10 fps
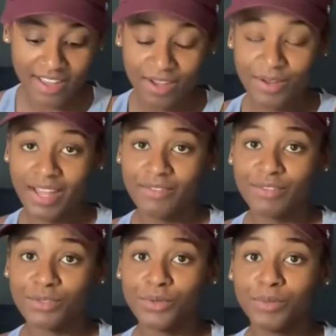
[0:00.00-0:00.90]
We have
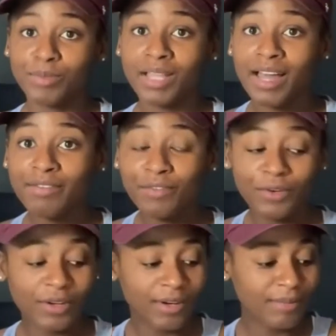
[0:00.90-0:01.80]
this cool
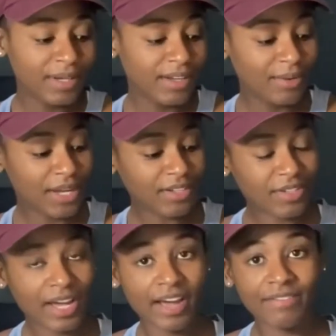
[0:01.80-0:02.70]
platform. We
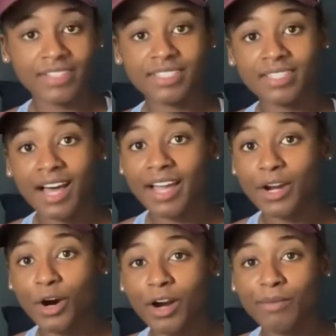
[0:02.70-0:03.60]
also have this side
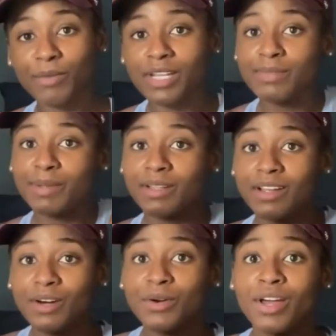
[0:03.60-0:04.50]
armrest
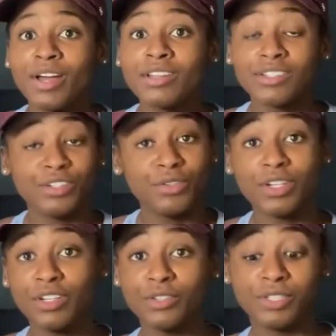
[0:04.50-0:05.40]
pillow, so you
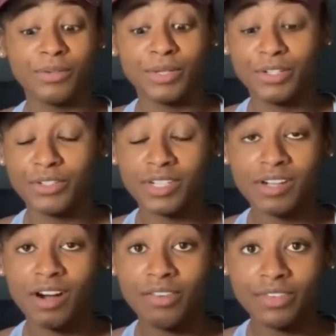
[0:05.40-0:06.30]
can use it when you're drinking
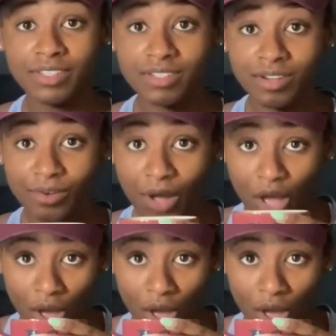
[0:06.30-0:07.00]
coffee. So